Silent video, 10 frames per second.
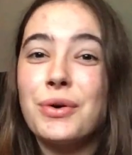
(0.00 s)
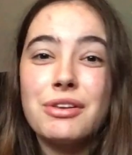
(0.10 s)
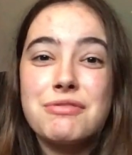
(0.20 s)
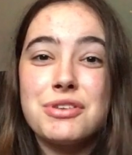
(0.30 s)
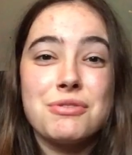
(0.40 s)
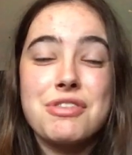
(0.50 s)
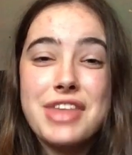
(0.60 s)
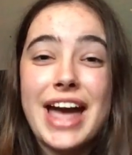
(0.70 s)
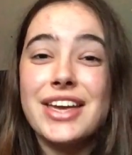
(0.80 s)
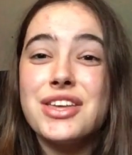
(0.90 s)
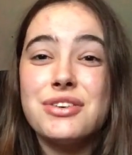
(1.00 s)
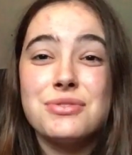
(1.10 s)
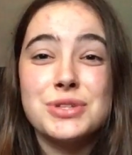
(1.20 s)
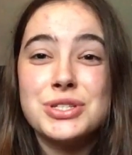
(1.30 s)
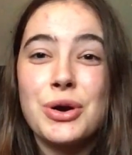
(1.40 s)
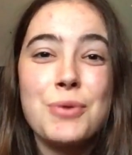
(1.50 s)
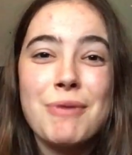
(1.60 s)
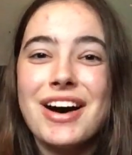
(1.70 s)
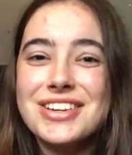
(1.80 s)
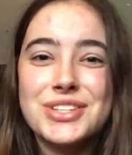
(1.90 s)
All of you, thank you so
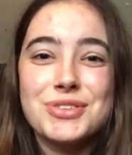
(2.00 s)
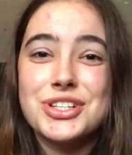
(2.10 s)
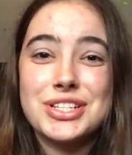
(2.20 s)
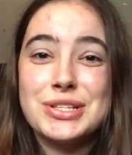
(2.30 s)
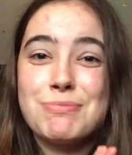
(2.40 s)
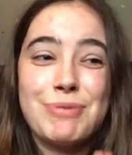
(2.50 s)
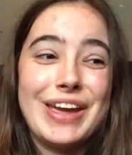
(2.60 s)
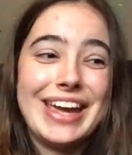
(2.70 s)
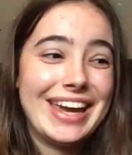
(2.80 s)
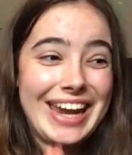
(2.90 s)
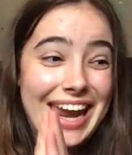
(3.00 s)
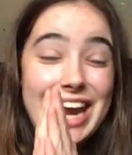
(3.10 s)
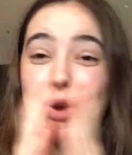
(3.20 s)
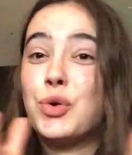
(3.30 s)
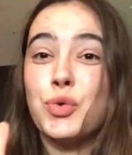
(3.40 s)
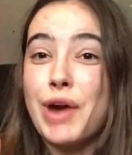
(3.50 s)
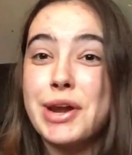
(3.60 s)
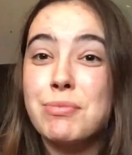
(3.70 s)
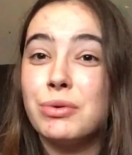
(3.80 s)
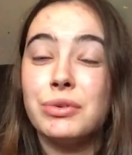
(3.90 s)
much for just being
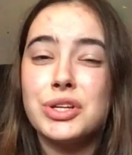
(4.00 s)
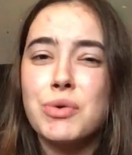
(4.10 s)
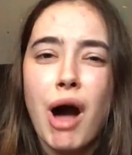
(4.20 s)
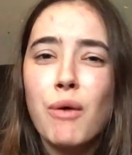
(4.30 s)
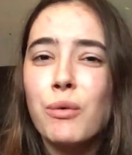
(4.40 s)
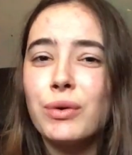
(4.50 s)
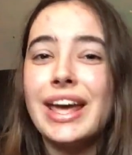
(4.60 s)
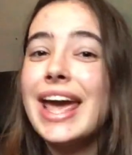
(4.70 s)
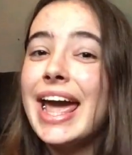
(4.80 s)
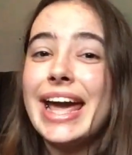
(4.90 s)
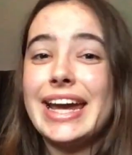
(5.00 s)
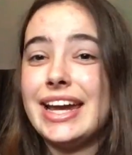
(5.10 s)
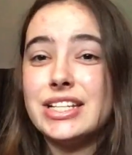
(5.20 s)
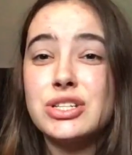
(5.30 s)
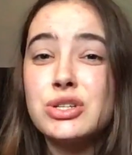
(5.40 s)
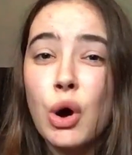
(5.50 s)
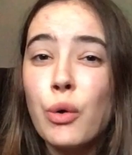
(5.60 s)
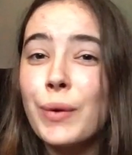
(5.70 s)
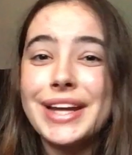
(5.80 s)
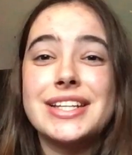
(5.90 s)
incredible. You are all
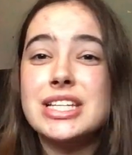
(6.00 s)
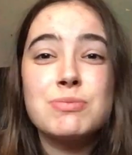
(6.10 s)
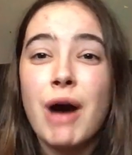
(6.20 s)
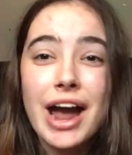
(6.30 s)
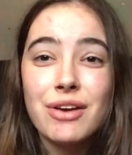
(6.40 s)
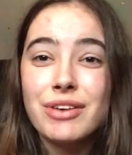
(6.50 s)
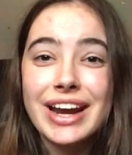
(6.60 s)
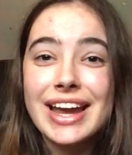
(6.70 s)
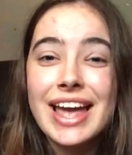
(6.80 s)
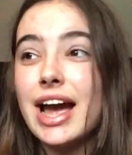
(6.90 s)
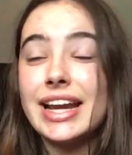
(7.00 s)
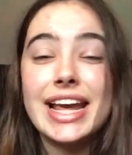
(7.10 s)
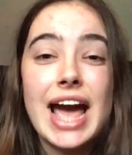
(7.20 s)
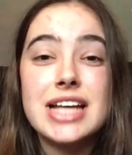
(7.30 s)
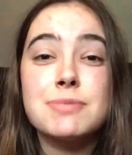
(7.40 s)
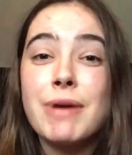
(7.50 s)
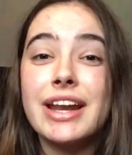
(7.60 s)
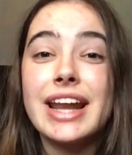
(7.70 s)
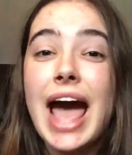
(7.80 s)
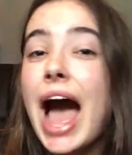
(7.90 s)
so inspiring and it has
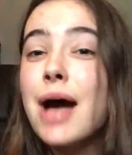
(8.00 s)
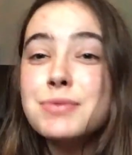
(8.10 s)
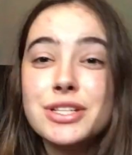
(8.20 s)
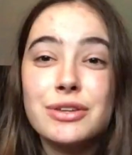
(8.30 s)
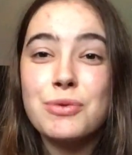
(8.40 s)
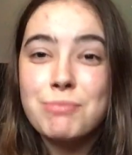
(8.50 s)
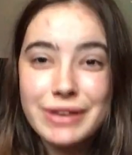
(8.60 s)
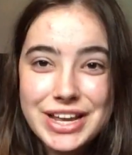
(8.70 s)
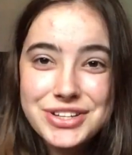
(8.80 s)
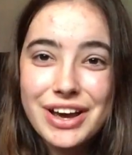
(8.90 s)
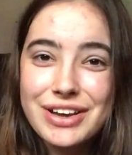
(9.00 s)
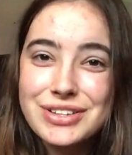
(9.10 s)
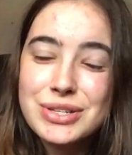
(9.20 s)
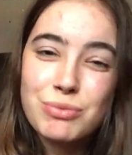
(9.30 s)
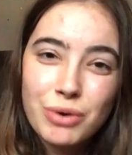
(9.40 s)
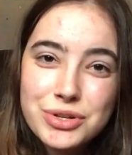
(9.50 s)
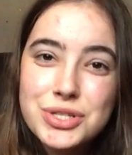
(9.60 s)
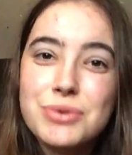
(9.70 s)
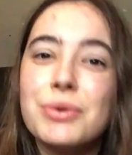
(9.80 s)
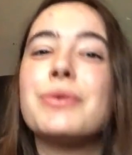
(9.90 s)
been an absolute pleasure to
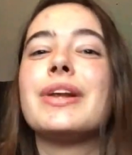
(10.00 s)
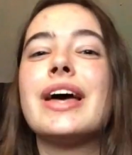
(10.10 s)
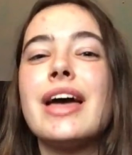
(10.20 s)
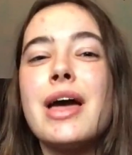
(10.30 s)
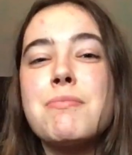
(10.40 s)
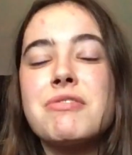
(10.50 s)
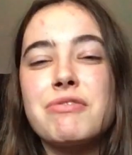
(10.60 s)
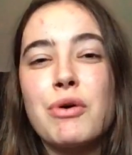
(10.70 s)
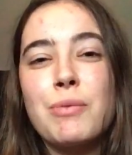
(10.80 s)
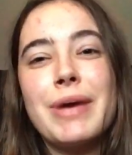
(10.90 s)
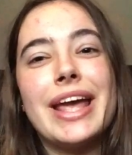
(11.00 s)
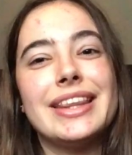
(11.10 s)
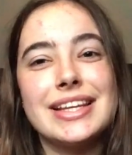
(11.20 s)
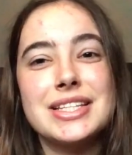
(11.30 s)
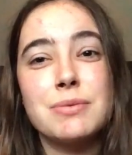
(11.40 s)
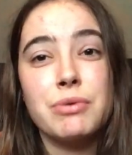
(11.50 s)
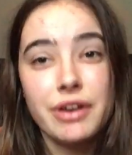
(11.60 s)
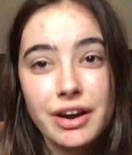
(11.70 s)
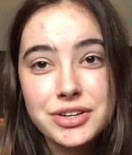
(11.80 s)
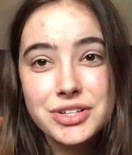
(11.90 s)
watch you all perform in this
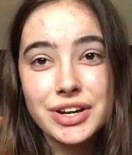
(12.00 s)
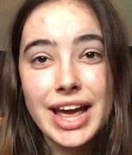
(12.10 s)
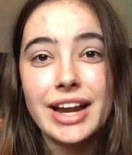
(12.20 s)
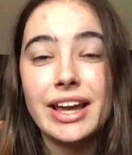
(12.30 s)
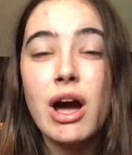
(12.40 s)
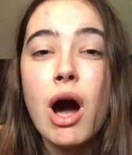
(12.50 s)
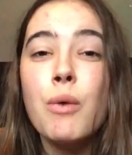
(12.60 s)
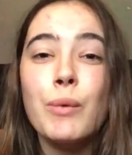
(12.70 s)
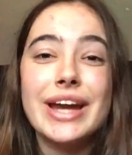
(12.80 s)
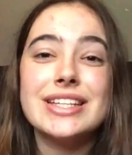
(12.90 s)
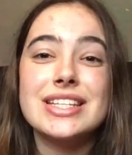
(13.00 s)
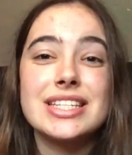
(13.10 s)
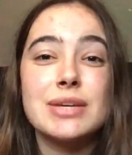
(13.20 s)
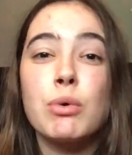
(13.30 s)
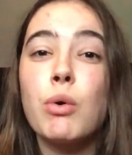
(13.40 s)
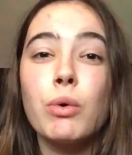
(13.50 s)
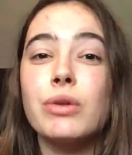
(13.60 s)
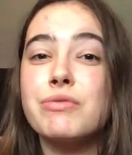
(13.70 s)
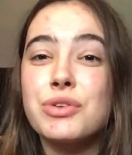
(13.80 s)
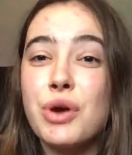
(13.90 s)
production and I can't wait to see what
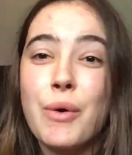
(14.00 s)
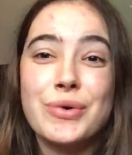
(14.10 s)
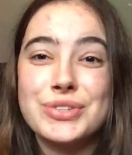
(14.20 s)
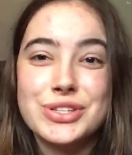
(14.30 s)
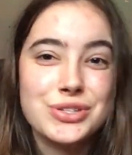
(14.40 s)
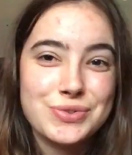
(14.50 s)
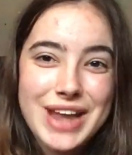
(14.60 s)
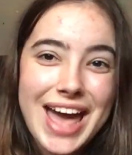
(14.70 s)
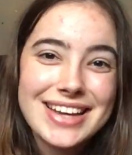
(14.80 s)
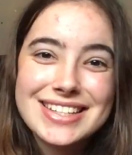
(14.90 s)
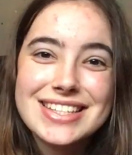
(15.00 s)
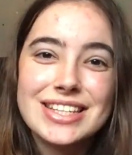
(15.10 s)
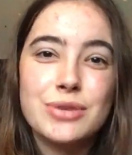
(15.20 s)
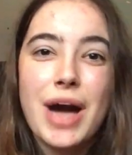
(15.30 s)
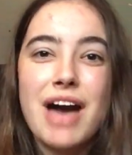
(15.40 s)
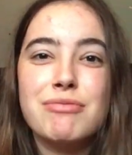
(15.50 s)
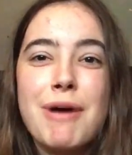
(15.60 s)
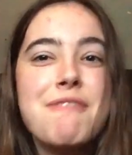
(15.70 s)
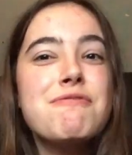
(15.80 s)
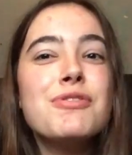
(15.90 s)
all of you go on to do next. You have
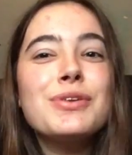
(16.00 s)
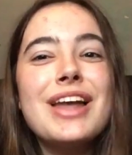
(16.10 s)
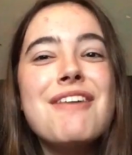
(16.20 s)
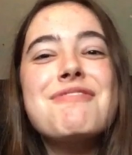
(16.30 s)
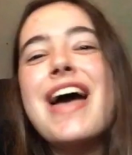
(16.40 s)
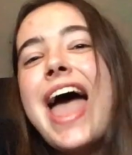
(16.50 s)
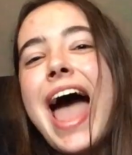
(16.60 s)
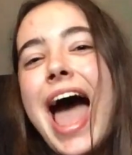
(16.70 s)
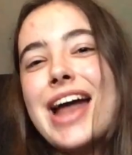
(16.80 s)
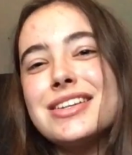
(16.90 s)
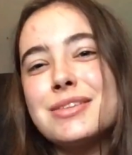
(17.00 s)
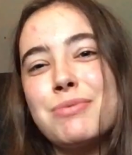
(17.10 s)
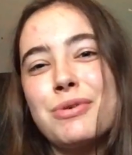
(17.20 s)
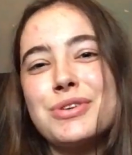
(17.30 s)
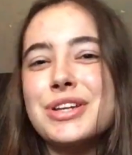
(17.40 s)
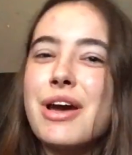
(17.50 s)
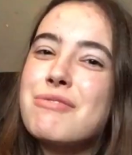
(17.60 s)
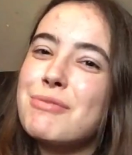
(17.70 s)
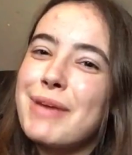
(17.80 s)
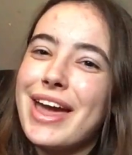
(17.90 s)
my full love and support
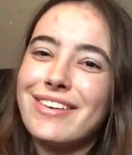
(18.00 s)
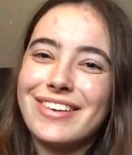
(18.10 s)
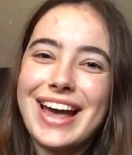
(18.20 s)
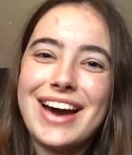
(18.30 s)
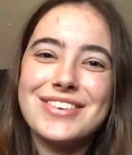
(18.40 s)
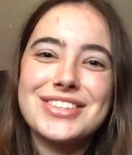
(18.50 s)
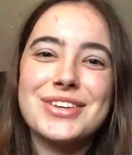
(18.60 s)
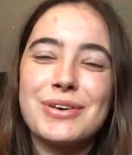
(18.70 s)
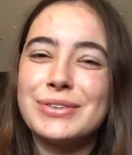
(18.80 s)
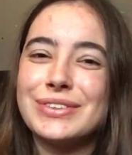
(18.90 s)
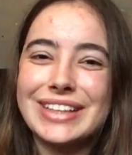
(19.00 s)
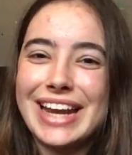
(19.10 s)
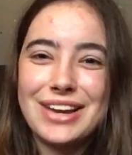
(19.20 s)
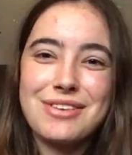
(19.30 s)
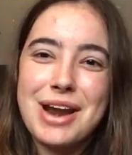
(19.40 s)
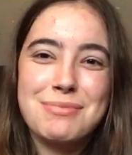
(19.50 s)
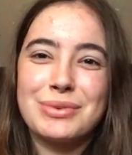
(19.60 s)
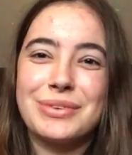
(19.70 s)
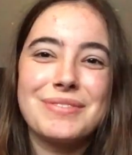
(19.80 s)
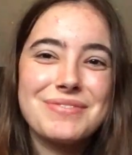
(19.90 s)
from here on out. You are all
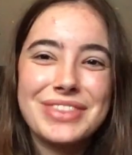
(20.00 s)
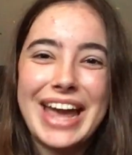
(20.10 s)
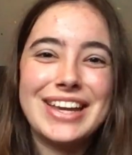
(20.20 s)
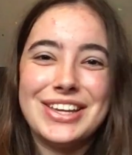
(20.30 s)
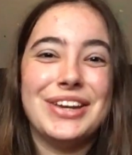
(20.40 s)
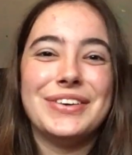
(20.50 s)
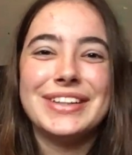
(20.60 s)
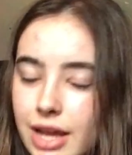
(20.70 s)
incredible thank you.